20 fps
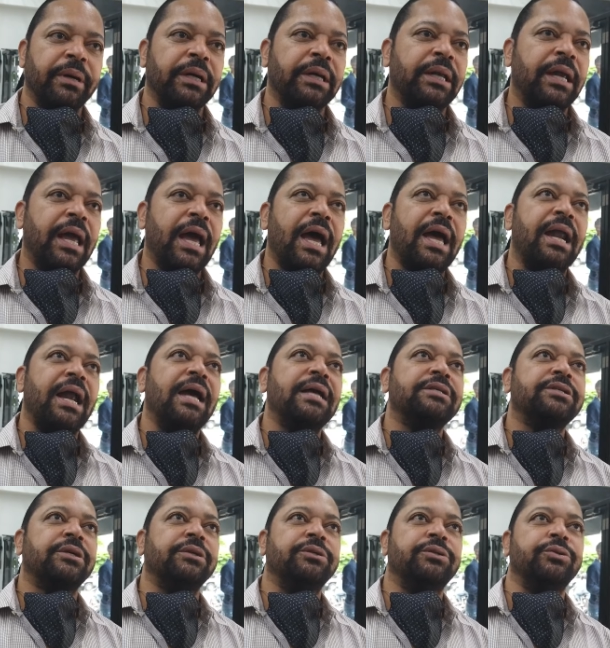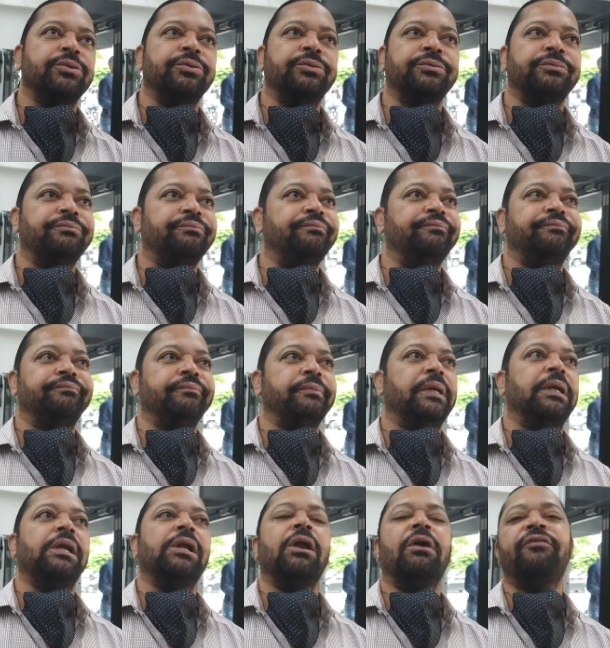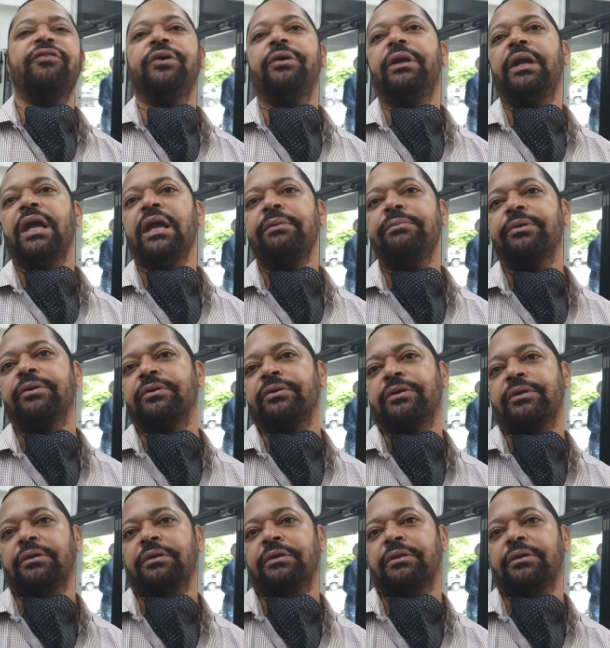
But God asks you to love your neighbors.